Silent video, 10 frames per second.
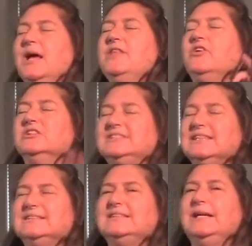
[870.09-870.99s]
there are
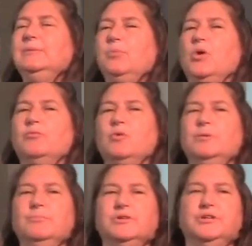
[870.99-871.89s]
16.1
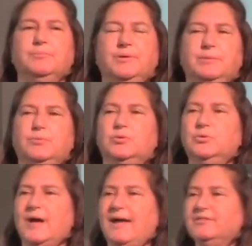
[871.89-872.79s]
million people
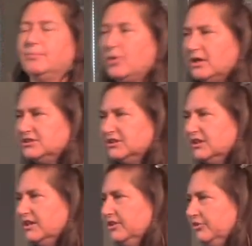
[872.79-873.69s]
who have depression
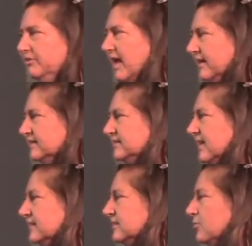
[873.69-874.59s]
in the United States.